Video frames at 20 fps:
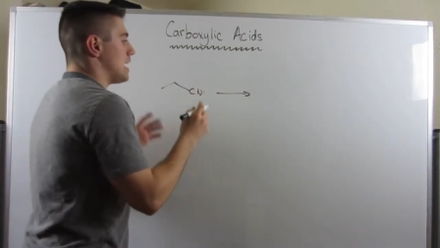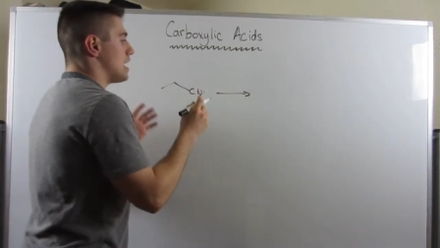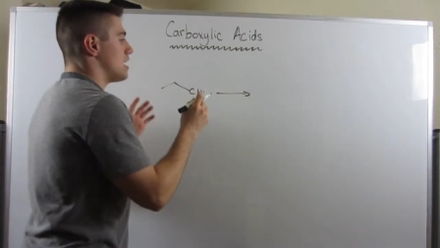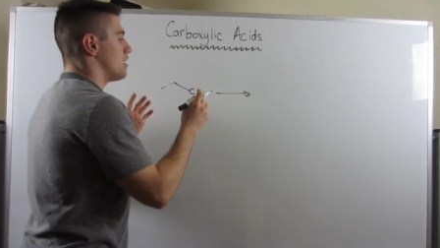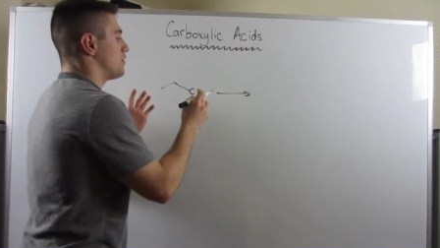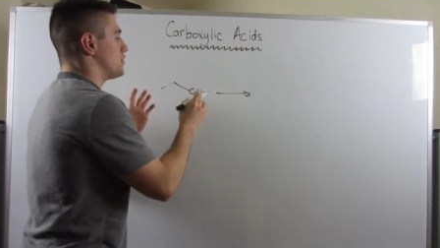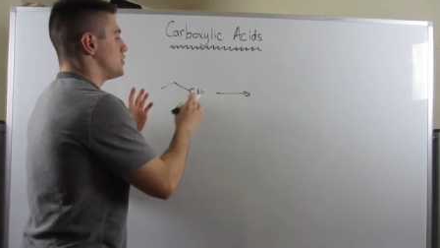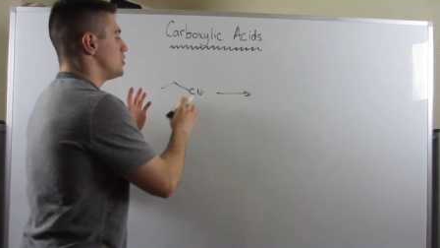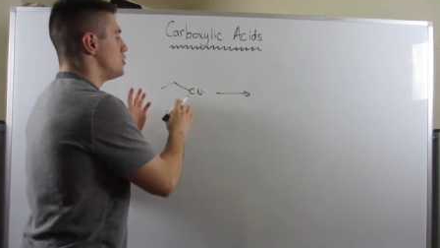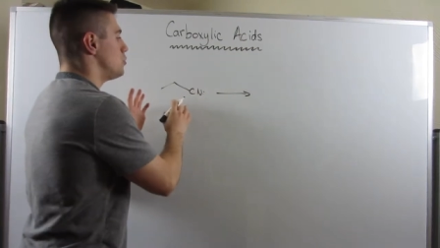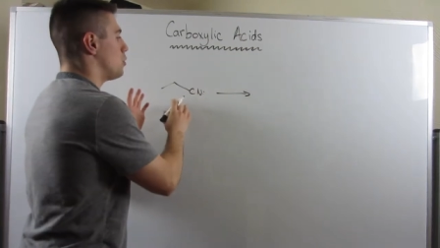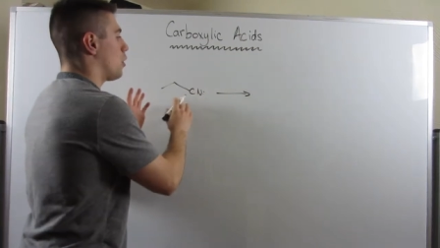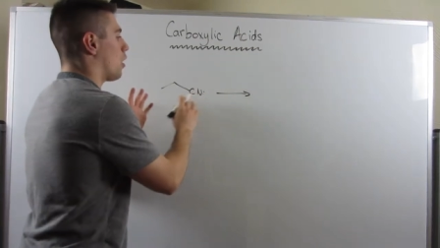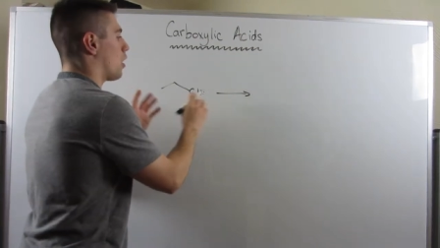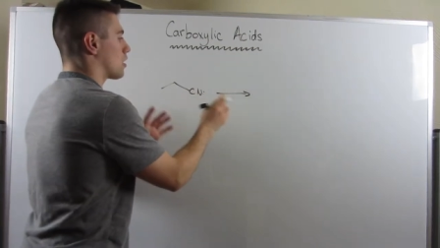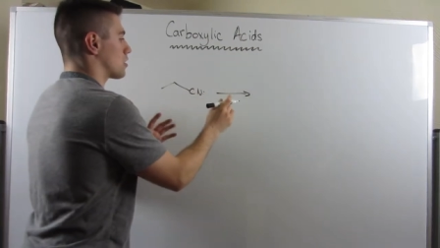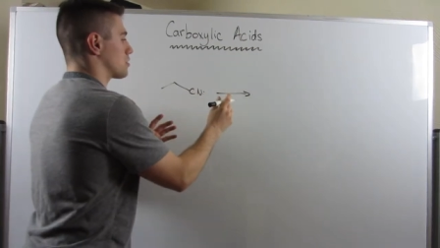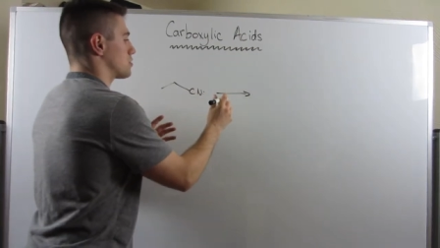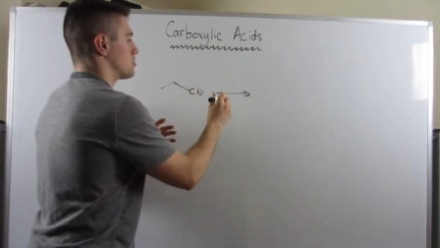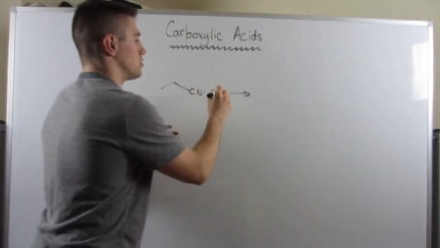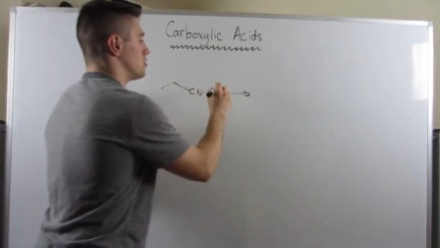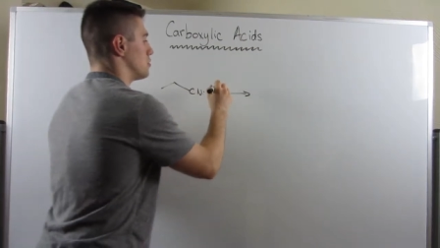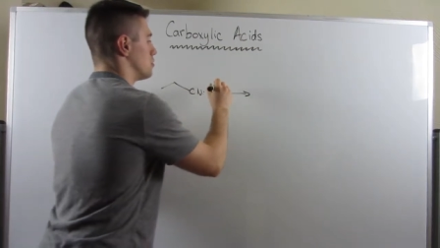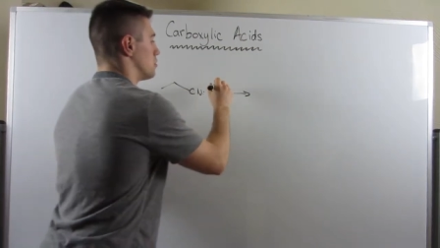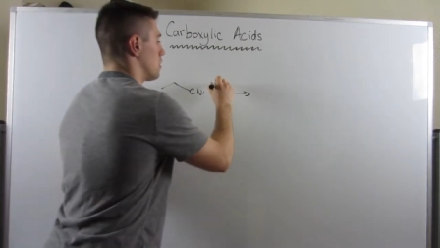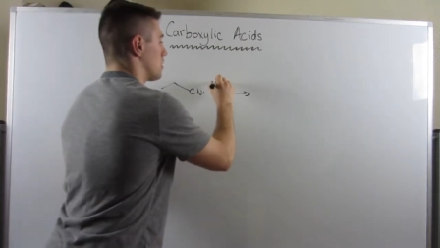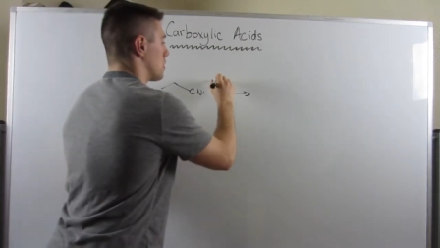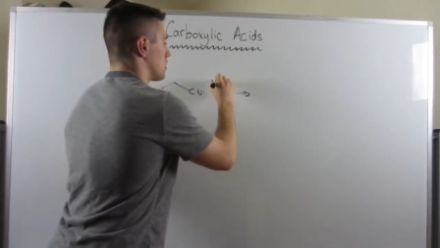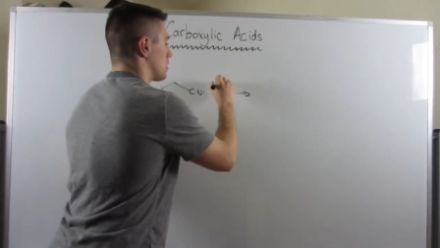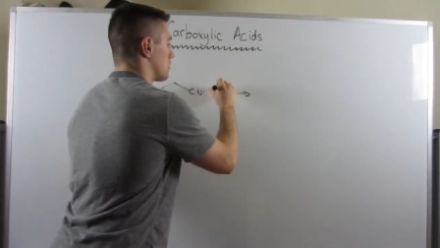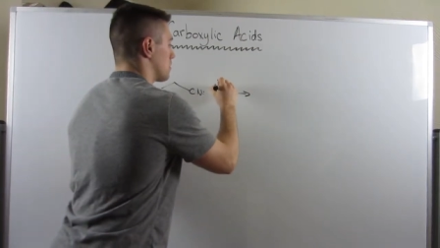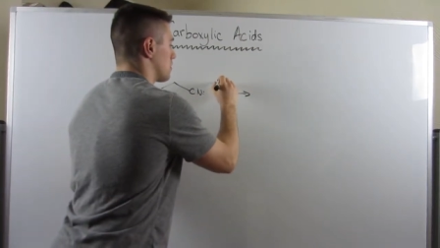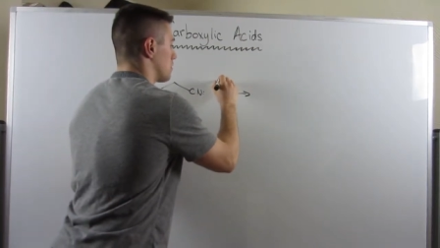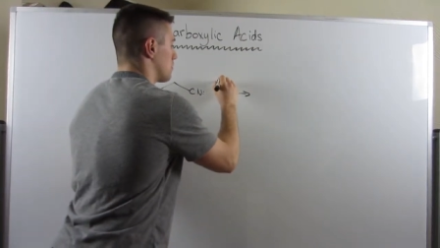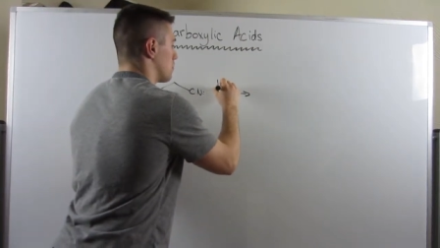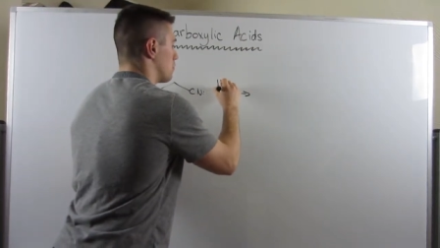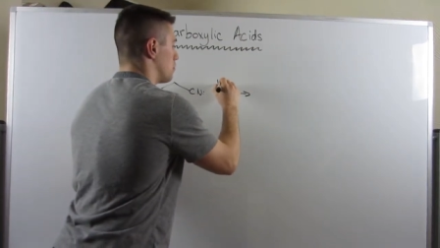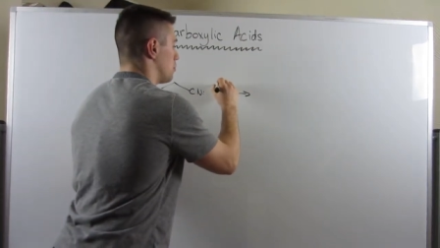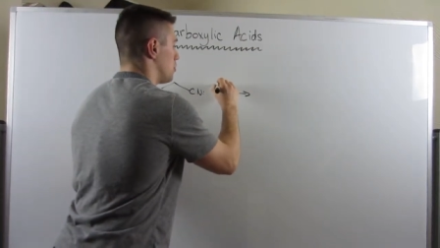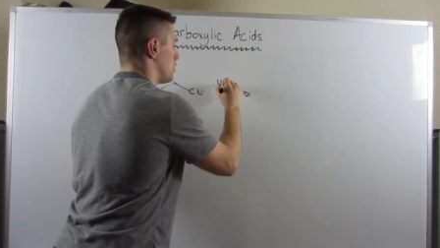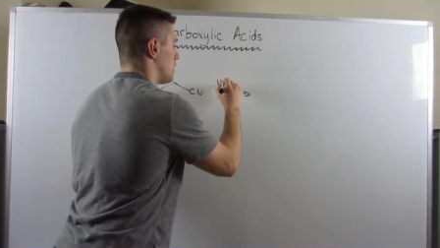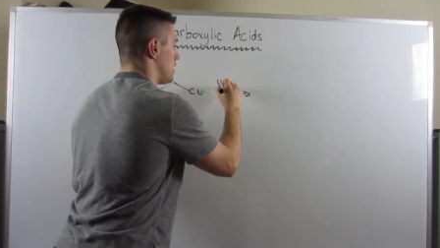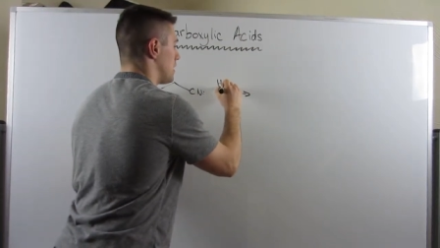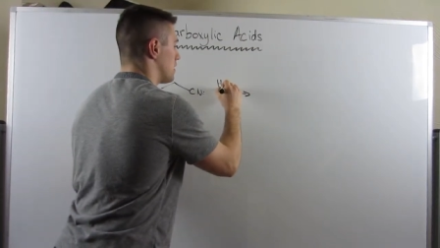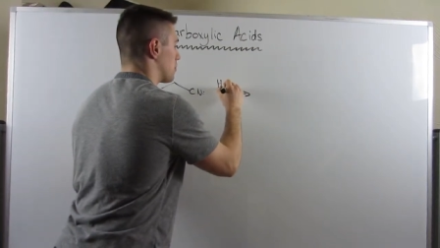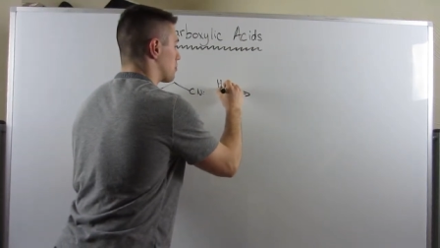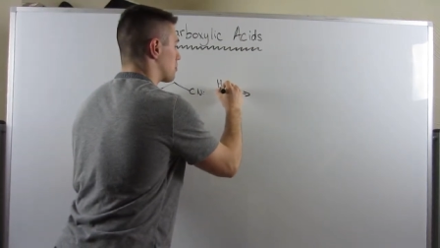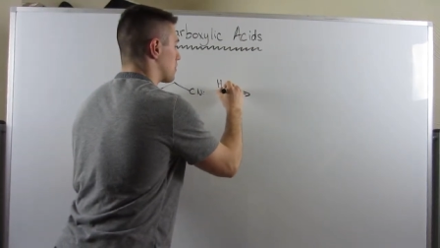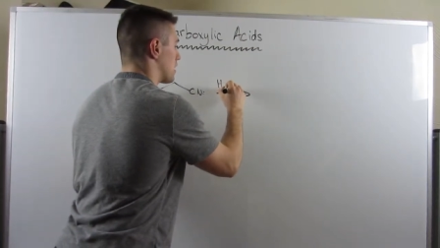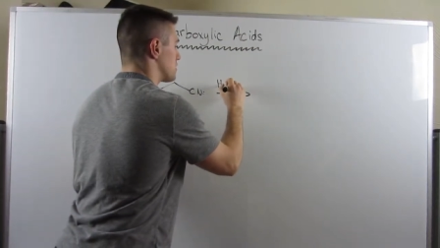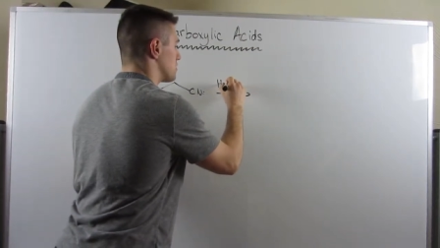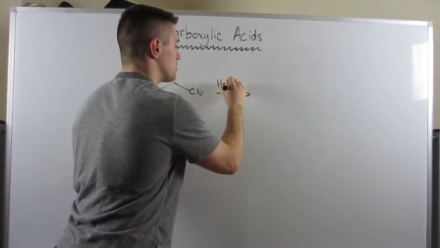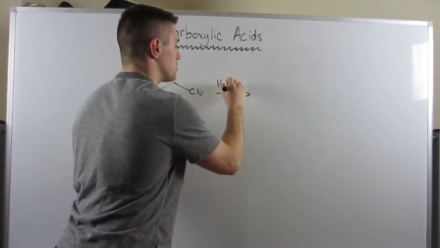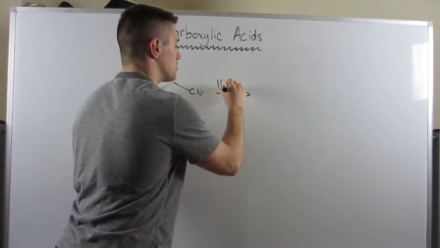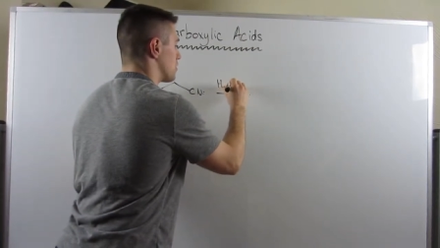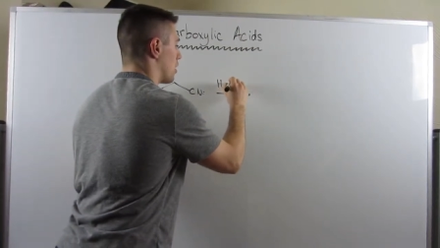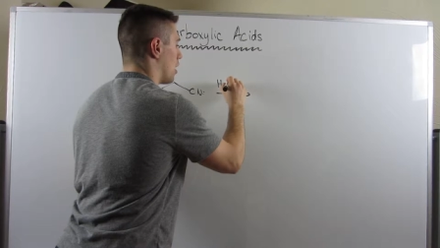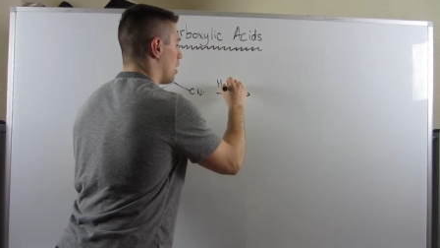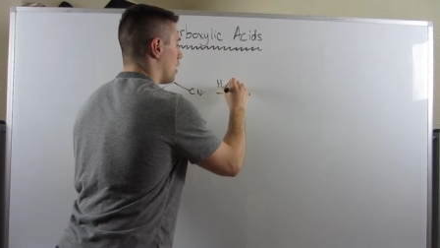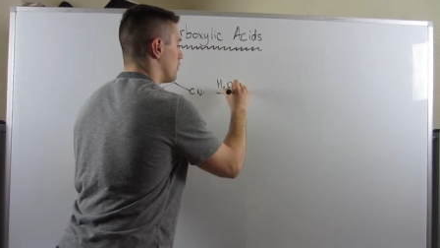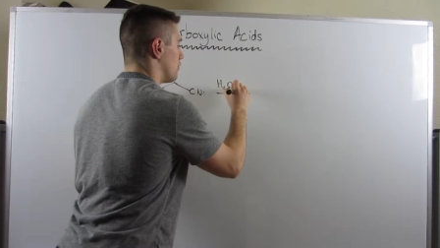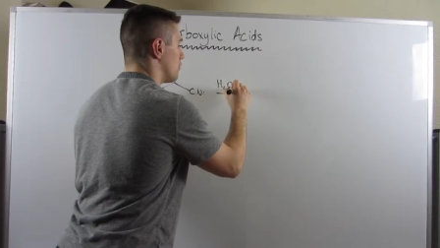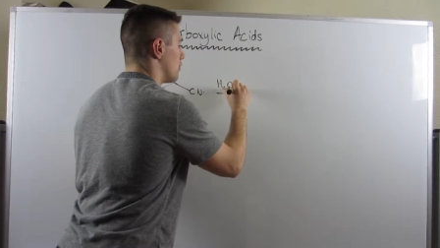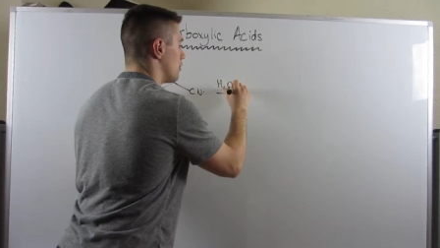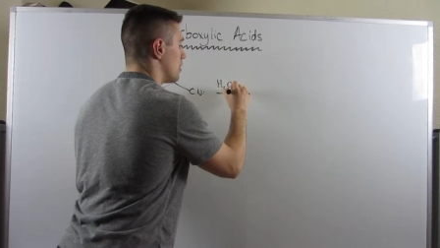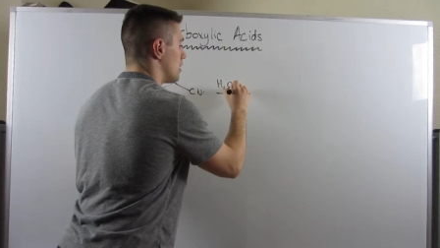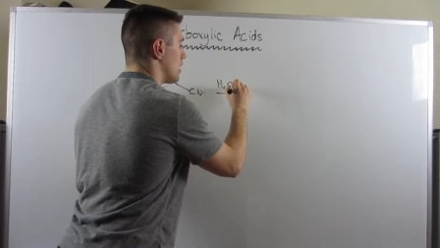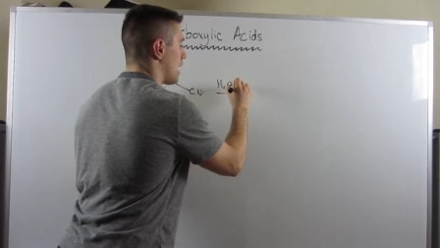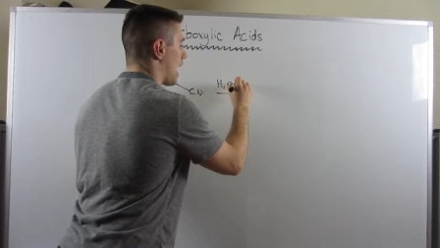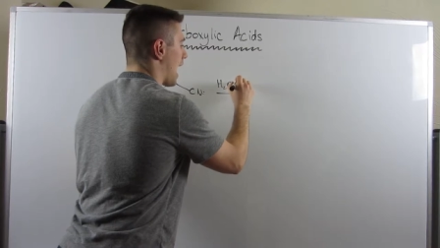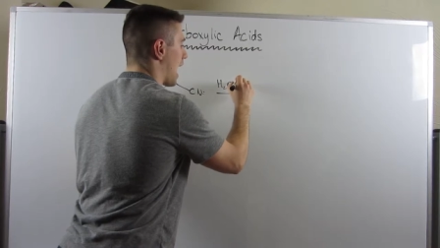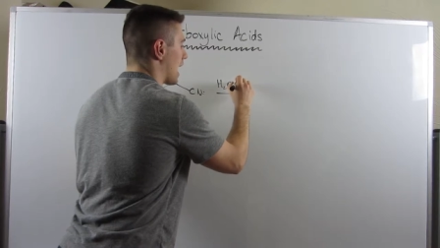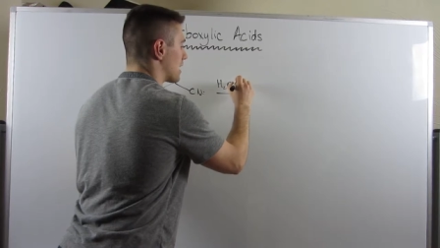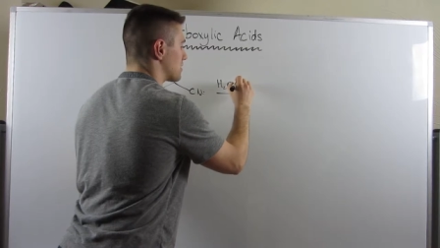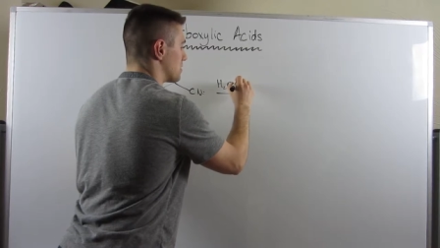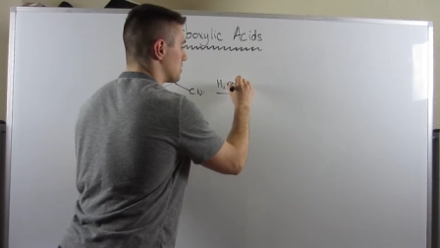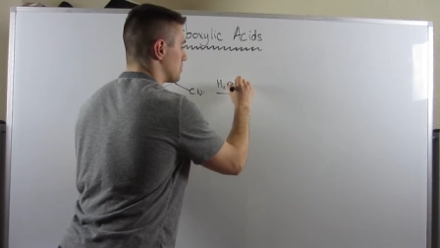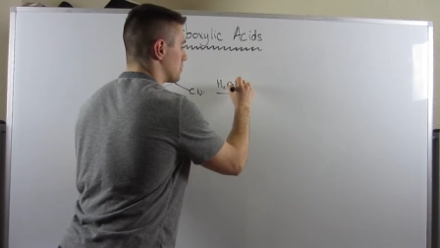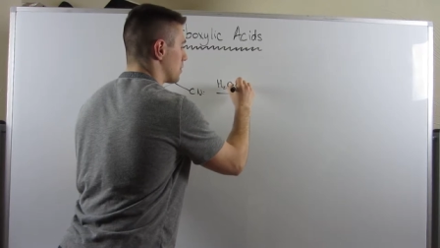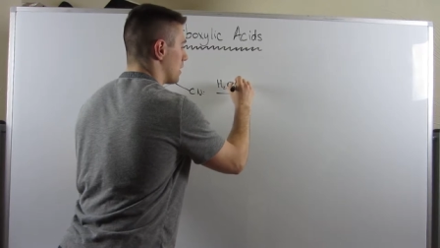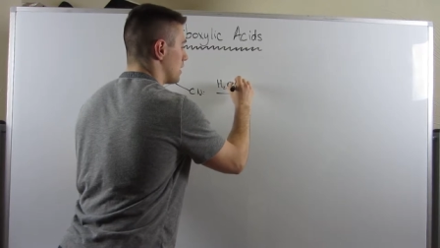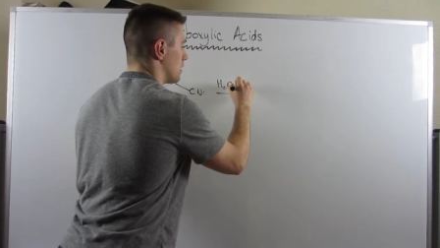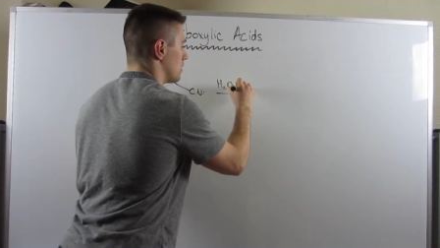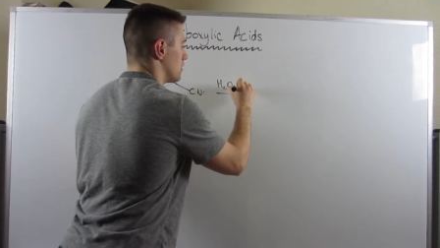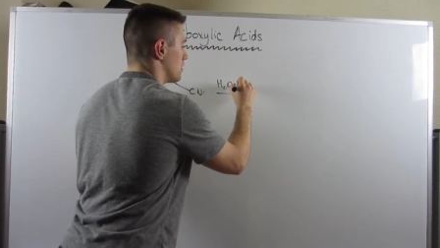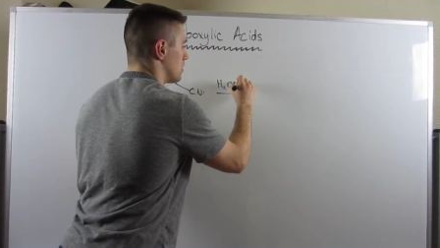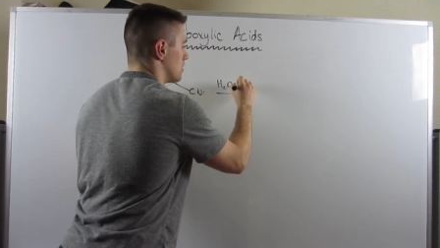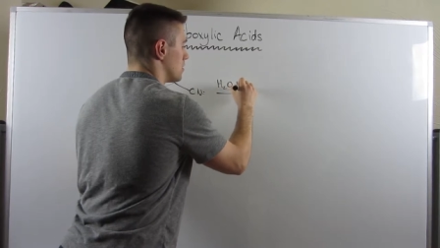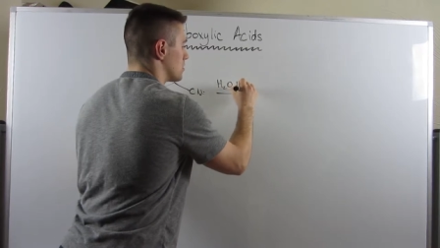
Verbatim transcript: If you are to put it in the presence of acid, right?